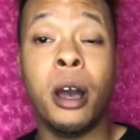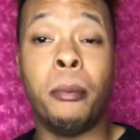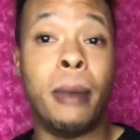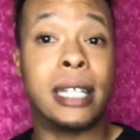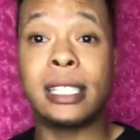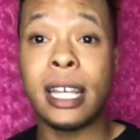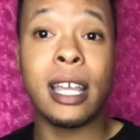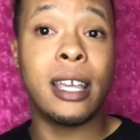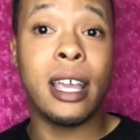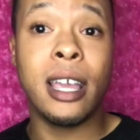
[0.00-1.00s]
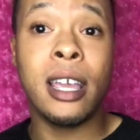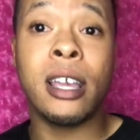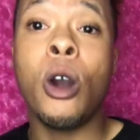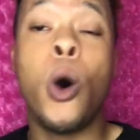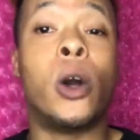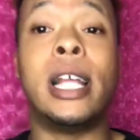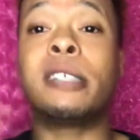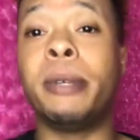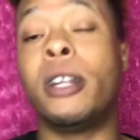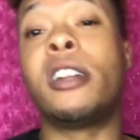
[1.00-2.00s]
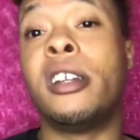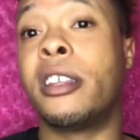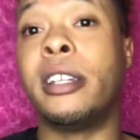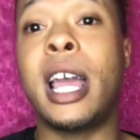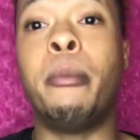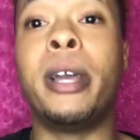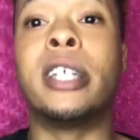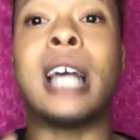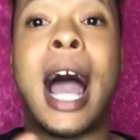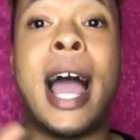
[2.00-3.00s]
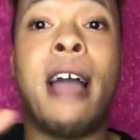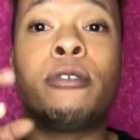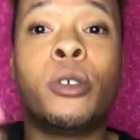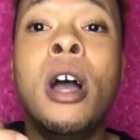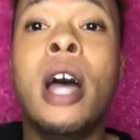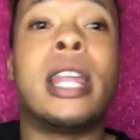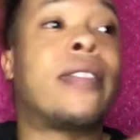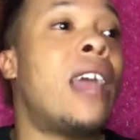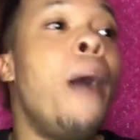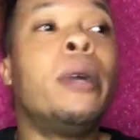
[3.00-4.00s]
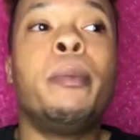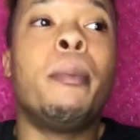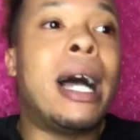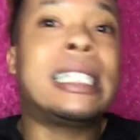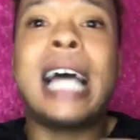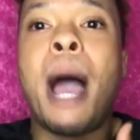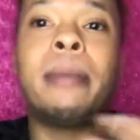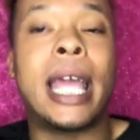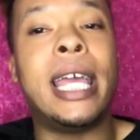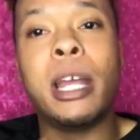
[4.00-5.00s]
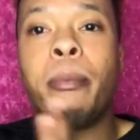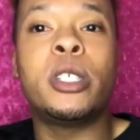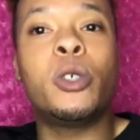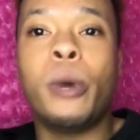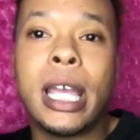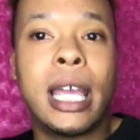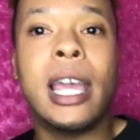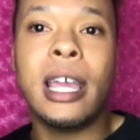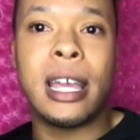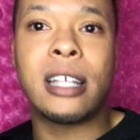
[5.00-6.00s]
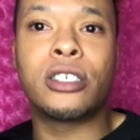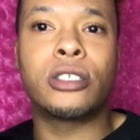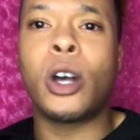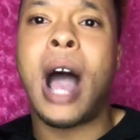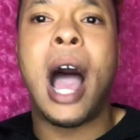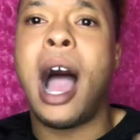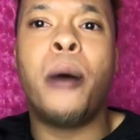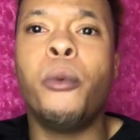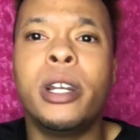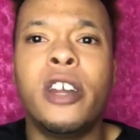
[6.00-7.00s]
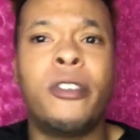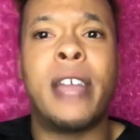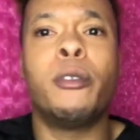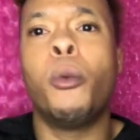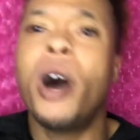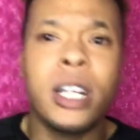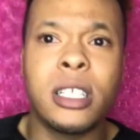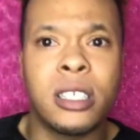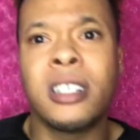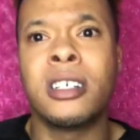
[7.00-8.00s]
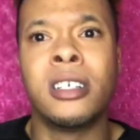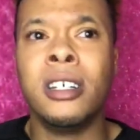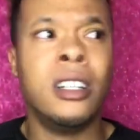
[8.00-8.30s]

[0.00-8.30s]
my second gig or let's meet on another day because I have to like that would have been my time to eat in between gigs. So I, I wouldn't have even wanted to